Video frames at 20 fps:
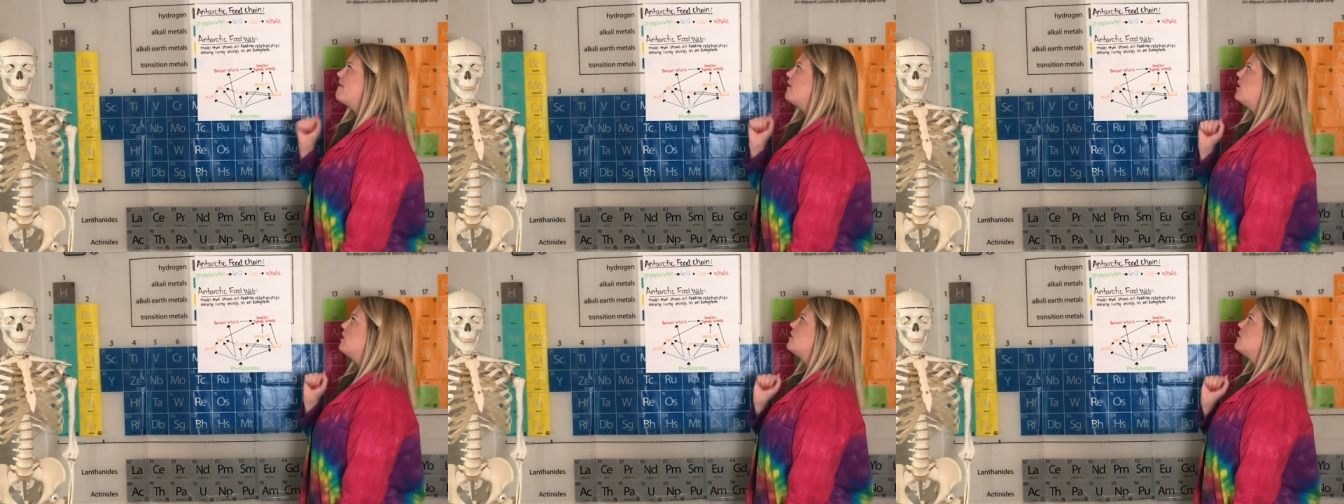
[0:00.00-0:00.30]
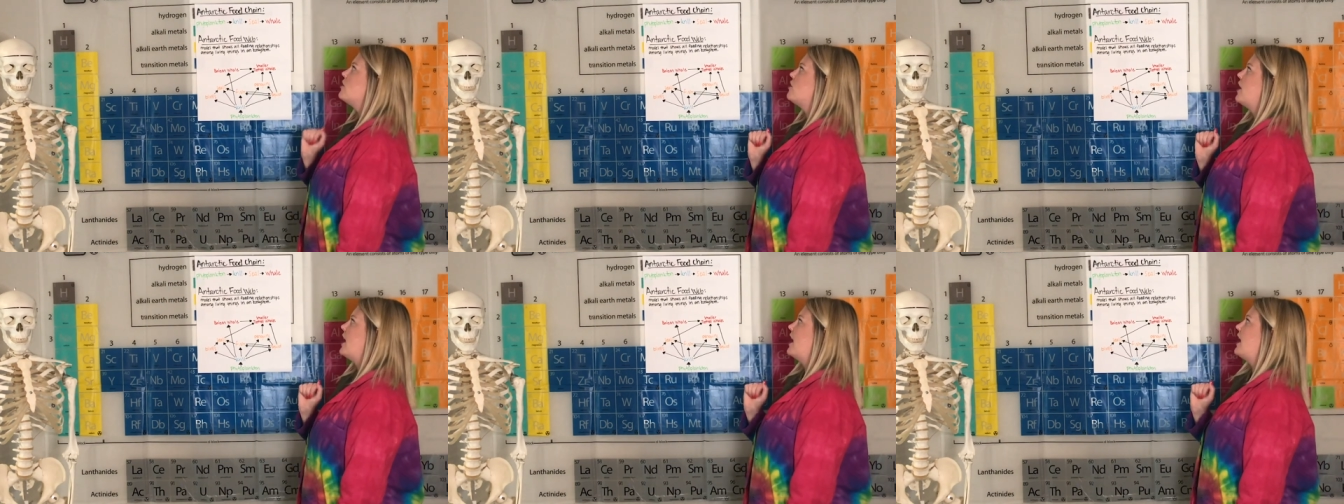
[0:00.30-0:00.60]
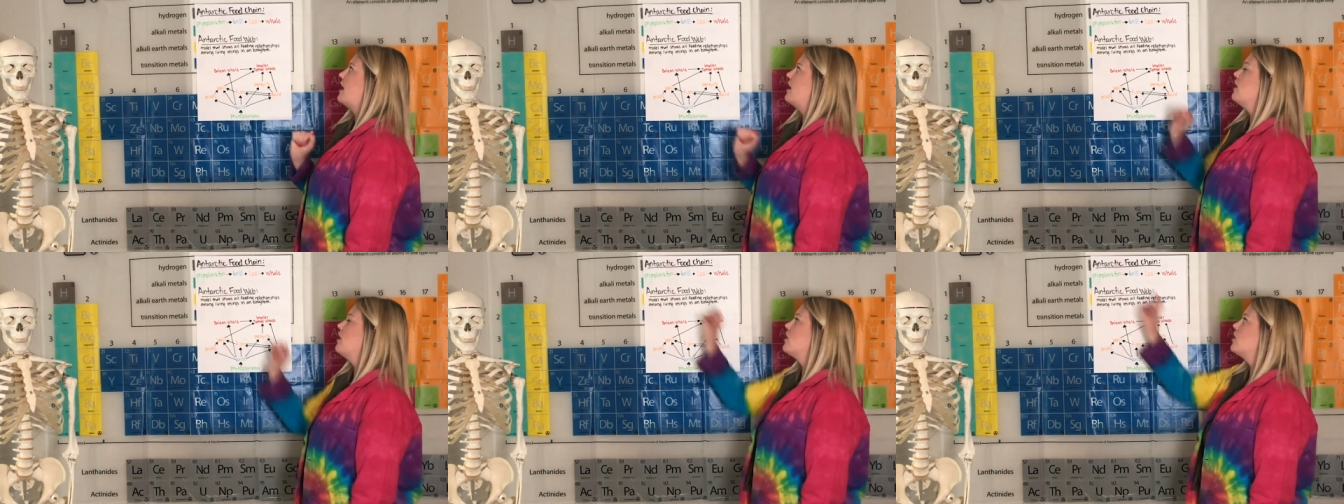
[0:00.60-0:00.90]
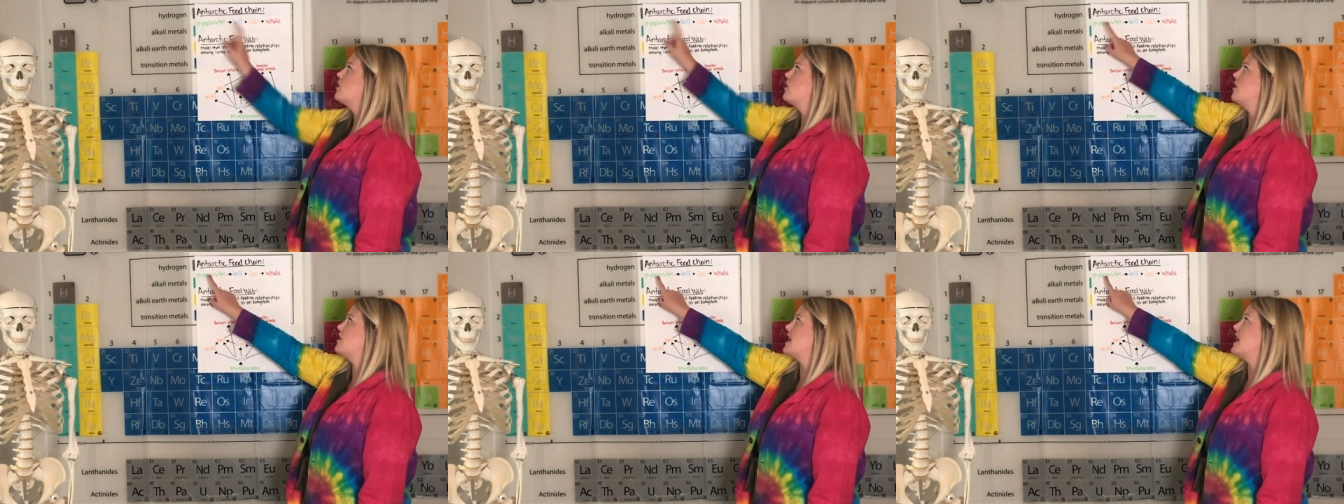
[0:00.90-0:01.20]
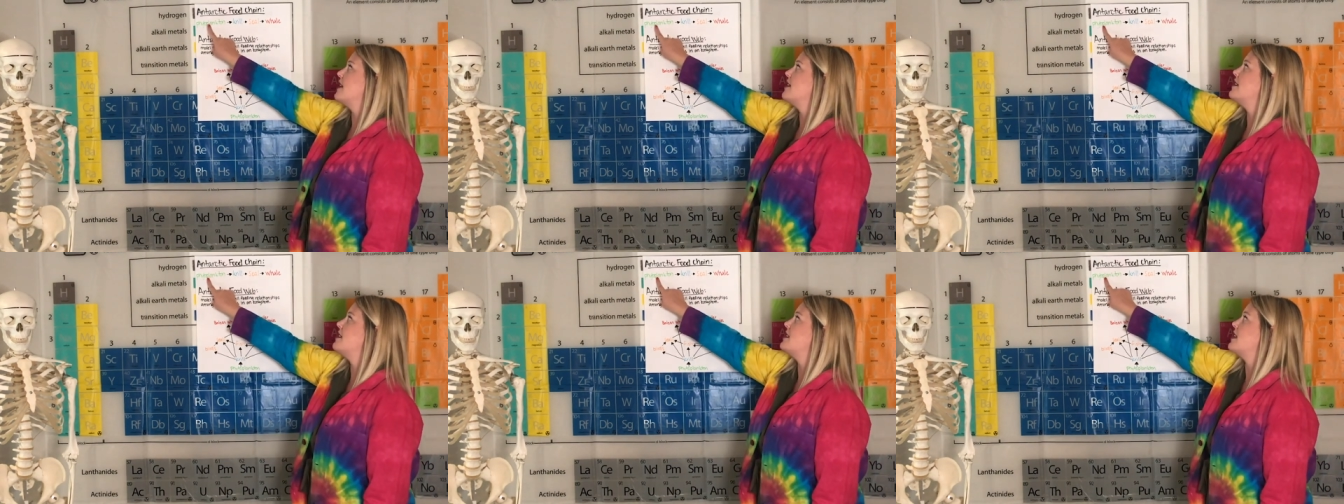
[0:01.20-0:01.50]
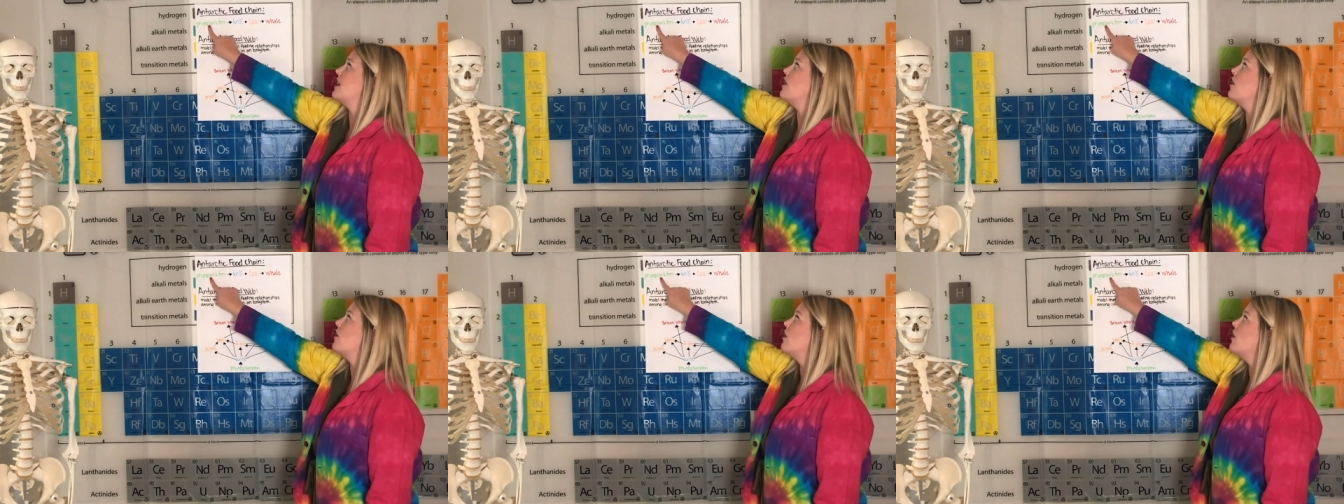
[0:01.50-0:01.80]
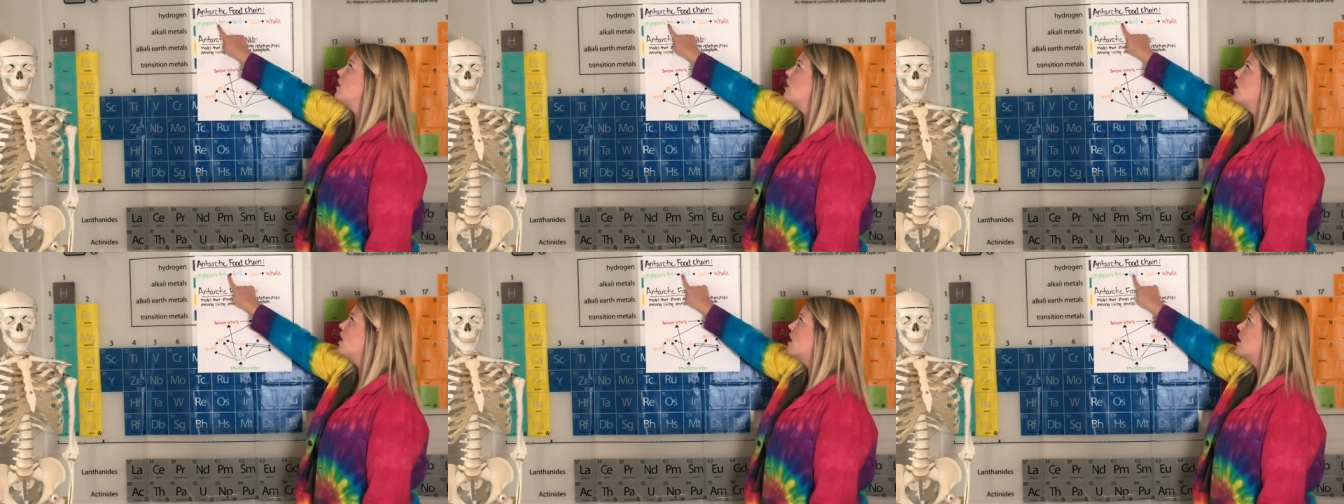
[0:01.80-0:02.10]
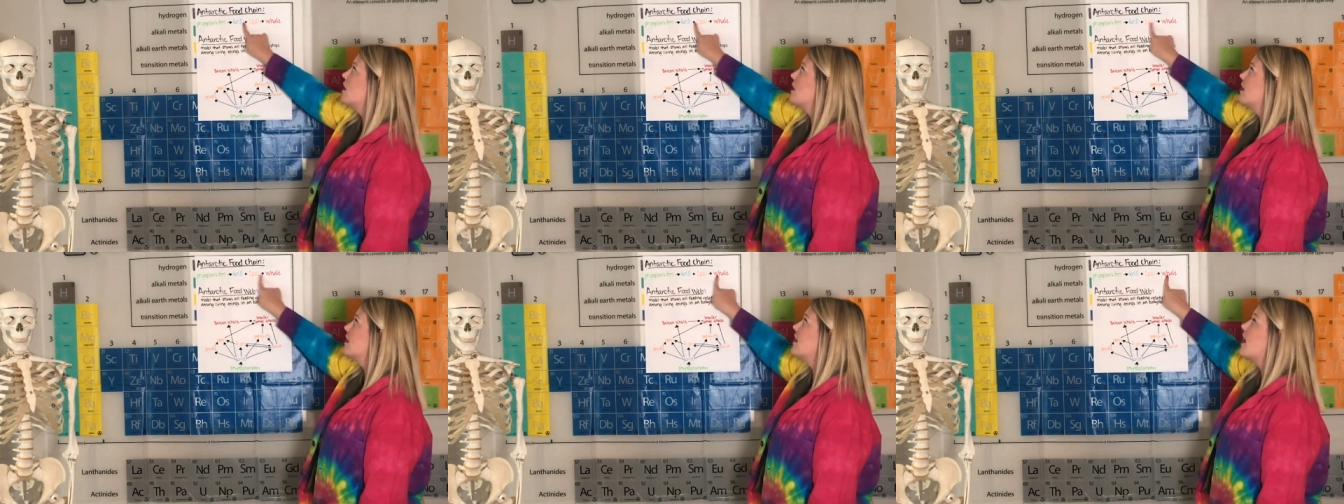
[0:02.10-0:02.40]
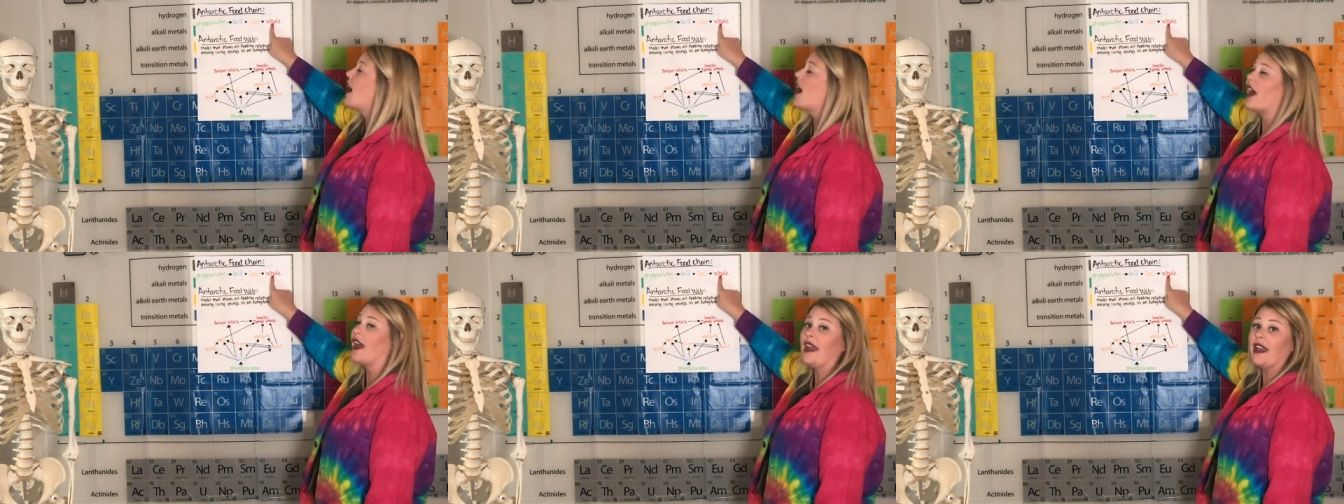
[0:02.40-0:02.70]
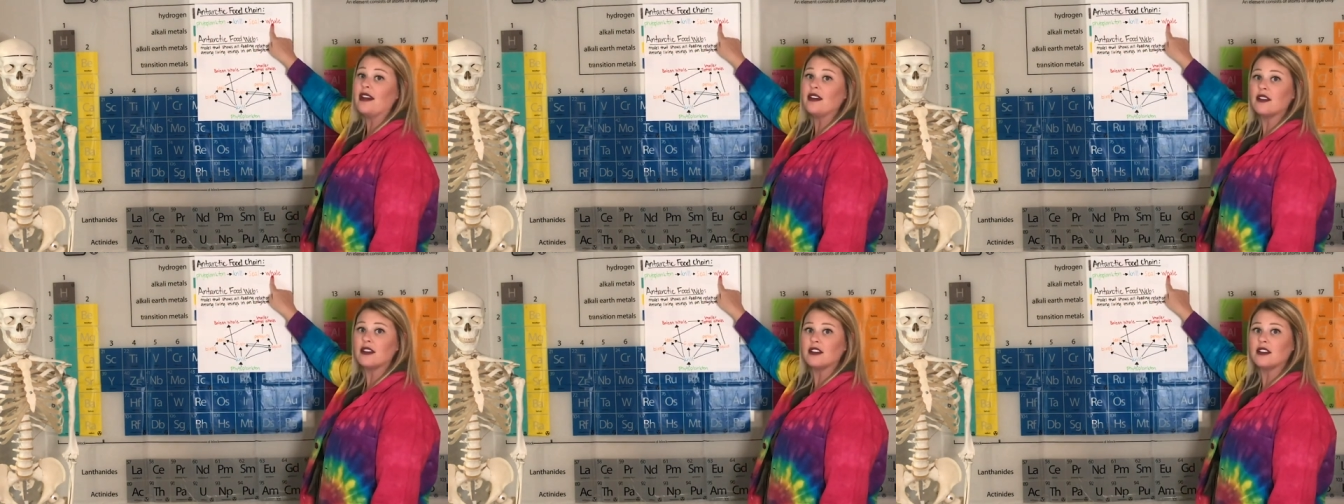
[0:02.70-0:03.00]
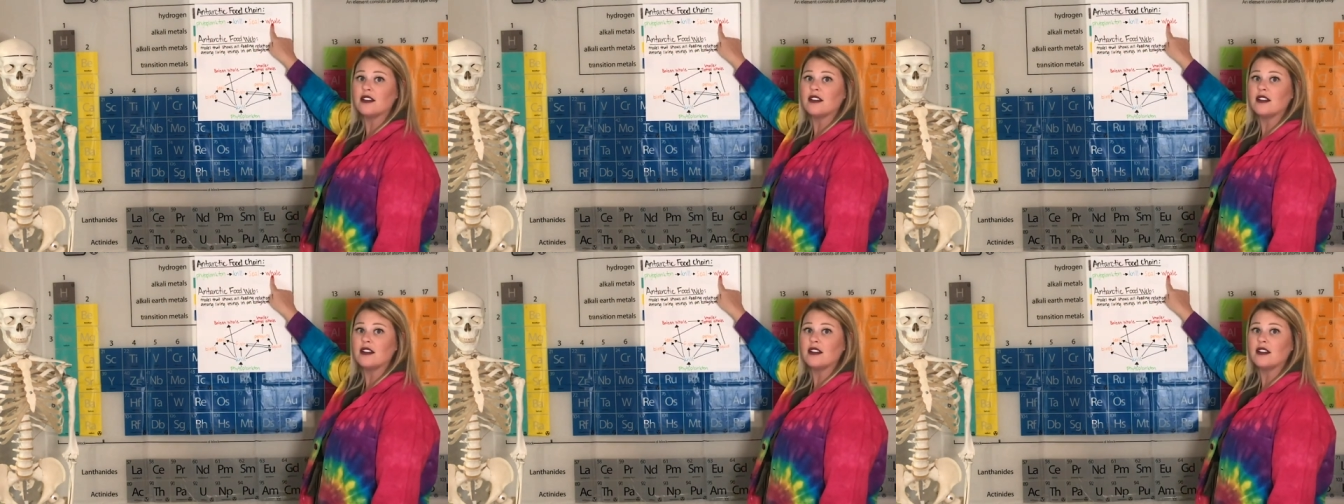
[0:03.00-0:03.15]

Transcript: food chain shows a single line